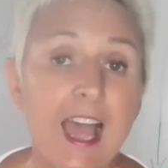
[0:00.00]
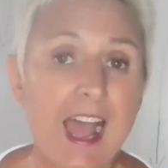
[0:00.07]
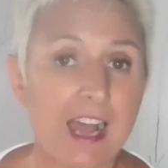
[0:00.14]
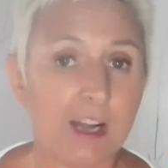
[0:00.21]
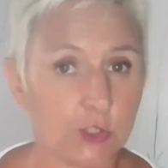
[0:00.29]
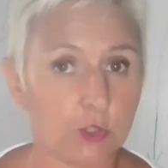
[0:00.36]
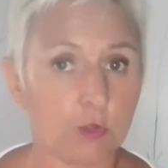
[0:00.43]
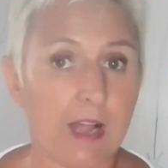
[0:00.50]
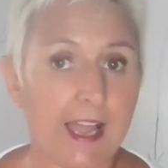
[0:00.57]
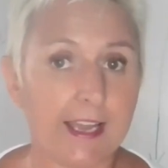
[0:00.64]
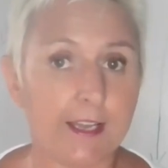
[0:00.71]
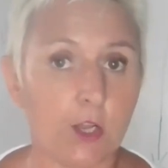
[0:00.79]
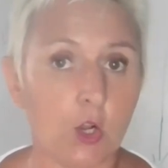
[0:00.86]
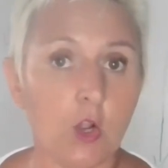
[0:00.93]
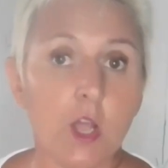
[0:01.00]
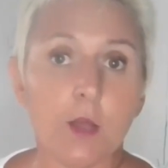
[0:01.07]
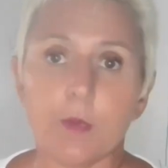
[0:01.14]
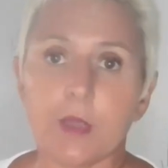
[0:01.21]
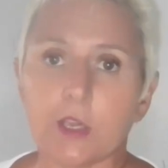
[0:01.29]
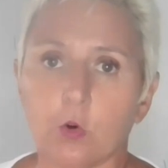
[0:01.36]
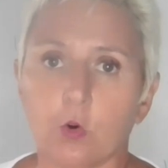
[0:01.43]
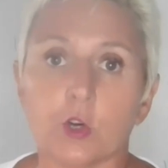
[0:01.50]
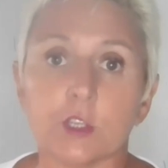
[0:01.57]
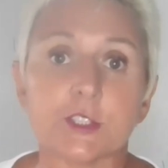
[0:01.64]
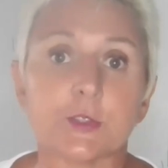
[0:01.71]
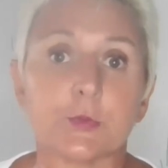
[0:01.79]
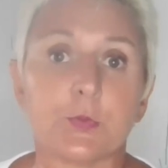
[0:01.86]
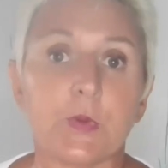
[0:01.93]
How do I know?
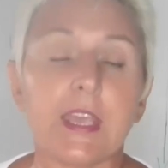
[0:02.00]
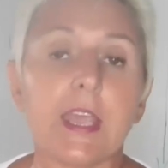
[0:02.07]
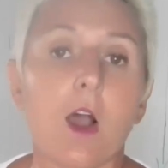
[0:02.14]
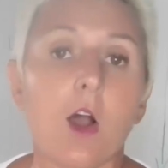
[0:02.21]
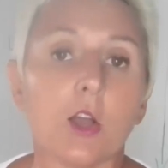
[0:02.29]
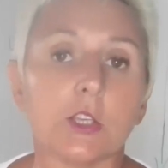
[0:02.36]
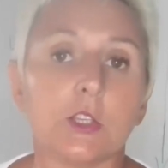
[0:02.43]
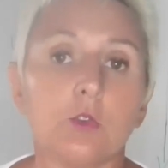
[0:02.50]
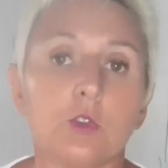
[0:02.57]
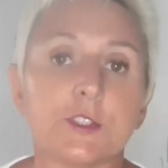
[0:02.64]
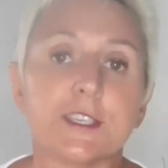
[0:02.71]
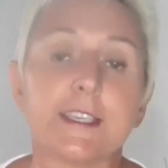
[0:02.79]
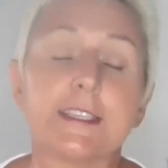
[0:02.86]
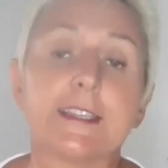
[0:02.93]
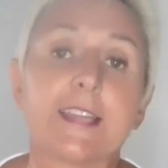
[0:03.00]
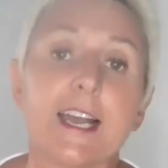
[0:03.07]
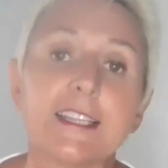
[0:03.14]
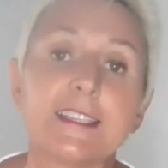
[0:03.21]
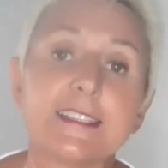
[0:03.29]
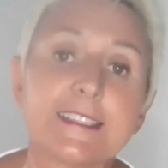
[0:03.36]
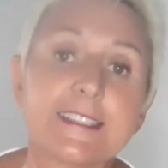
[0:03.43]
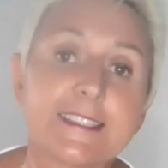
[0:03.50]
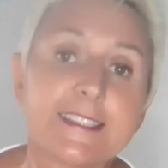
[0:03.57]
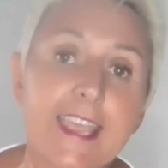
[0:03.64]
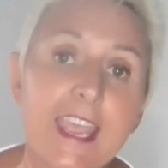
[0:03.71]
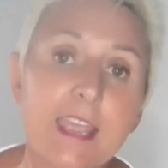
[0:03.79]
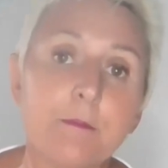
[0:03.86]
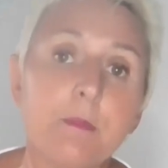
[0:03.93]
Because we are using that
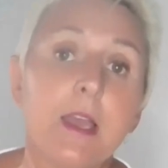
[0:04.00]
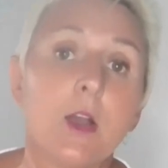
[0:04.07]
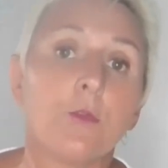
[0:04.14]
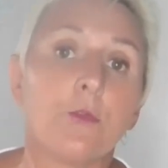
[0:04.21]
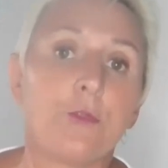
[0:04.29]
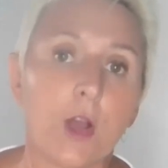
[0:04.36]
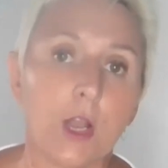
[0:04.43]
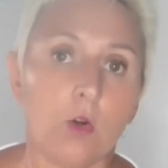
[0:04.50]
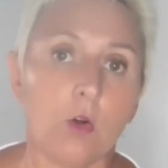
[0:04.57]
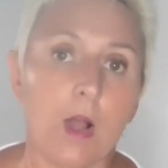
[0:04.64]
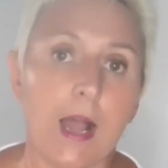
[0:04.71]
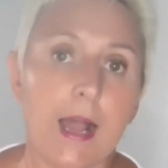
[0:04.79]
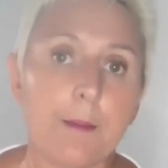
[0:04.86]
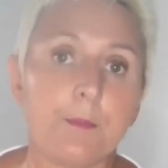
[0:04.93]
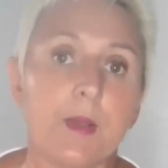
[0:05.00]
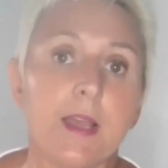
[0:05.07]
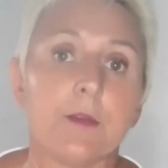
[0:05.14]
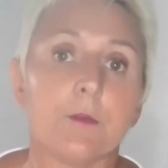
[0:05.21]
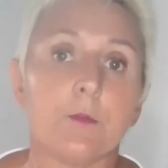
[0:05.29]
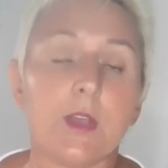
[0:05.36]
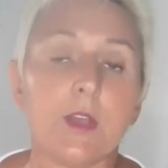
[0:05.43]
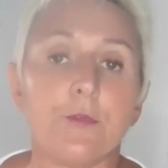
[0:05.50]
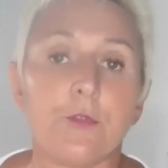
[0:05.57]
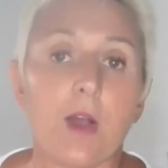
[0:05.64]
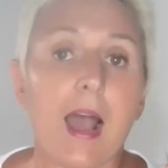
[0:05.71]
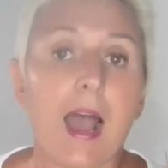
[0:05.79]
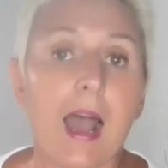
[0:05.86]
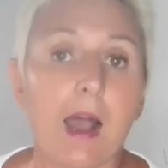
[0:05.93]
same follow-up with
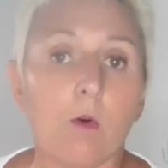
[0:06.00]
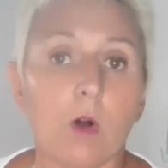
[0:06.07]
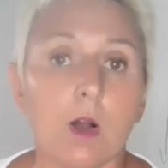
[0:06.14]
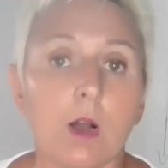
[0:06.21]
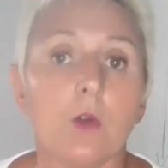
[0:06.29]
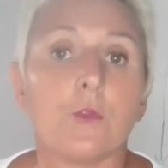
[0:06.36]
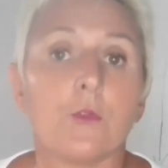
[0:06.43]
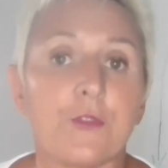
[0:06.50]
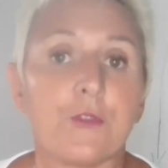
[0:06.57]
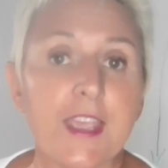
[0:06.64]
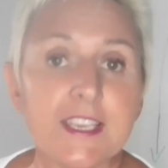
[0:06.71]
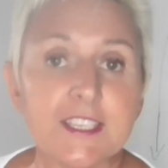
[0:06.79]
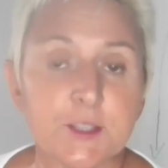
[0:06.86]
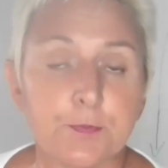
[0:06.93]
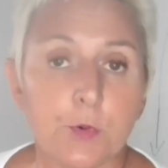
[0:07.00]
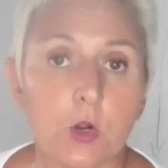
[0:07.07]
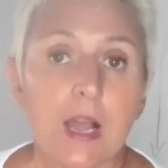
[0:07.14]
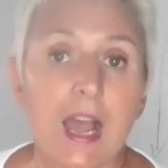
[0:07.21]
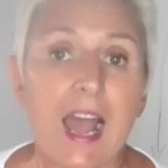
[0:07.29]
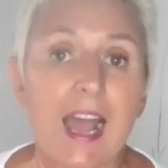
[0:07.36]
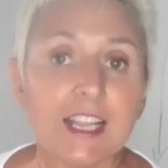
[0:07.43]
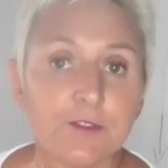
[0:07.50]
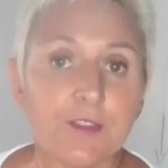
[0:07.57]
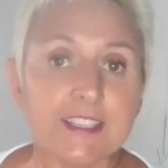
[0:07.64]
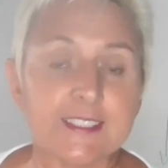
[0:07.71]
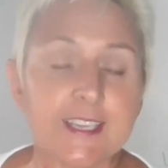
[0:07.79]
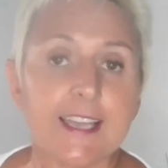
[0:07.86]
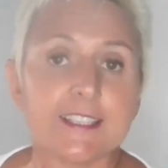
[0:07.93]
our Facebook
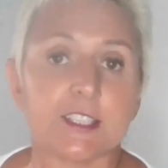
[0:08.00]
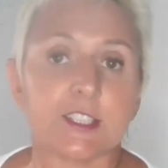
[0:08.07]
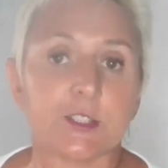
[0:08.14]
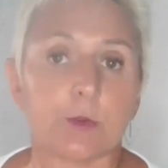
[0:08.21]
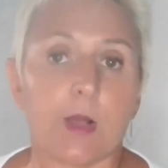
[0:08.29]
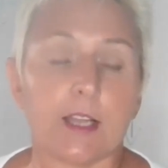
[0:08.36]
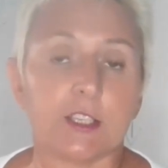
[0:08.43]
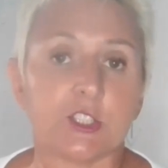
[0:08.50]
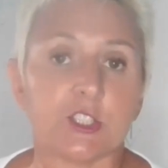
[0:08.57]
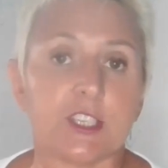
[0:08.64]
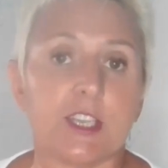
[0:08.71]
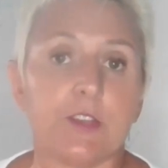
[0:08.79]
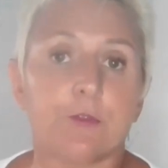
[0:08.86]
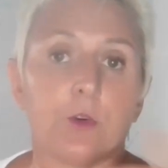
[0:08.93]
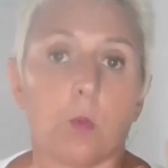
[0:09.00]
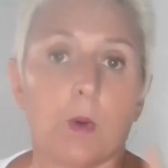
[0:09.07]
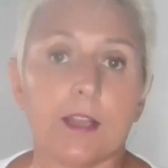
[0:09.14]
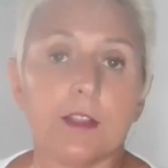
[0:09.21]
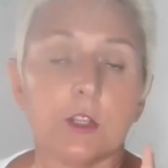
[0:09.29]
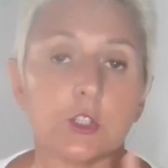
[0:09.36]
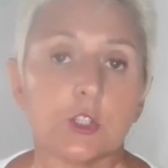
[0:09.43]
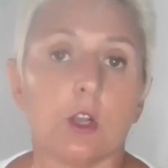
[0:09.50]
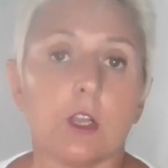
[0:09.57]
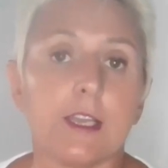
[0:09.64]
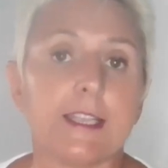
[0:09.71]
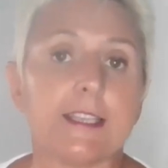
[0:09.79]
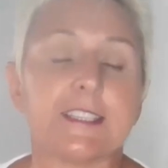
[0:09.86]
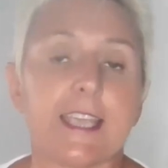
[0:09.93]
advertising strategy for one dollar
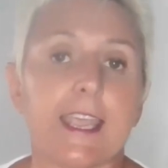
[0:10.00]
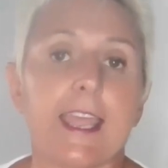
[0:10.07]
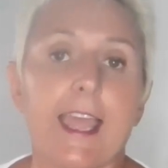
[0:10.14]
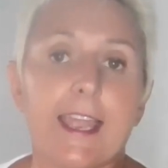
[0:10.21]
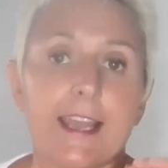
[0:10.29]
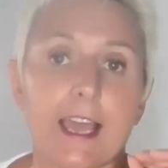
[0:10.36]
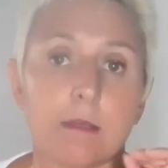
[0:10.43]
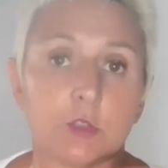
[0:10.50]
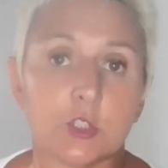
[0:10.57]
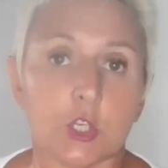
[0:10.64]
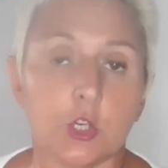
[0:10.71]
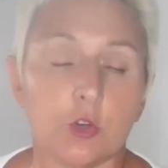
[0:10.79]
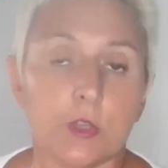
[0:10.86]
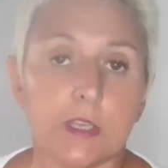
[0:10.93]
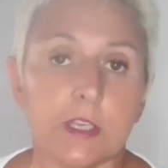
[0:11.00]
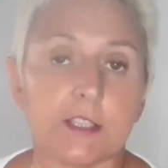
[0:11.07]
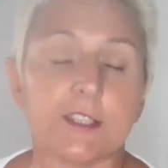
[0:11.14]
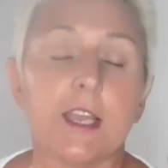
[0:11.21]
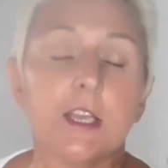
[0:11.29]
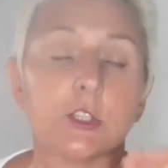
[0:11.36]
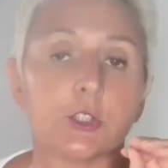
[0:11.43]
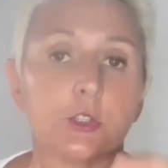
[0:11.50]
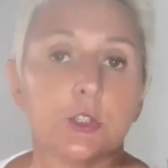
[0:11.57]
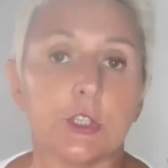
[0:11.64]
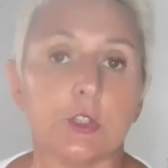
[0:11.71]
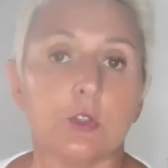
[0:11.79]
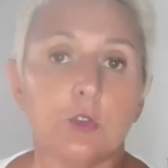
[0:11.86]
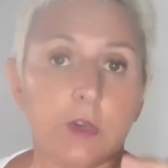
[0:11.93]
a day, and I'm showing it to
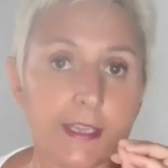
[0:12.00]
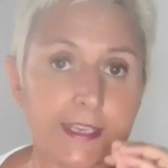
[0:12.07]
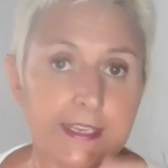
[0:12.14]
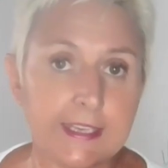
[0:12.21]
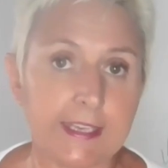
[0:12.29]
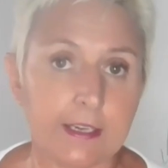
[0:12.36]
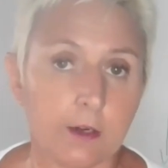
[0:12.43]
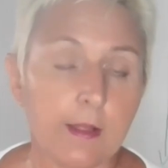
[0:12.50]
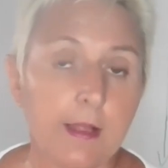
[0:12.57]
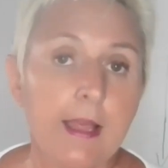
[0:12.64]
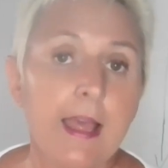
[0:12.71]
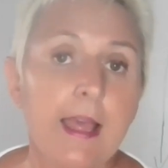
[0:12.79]
you here.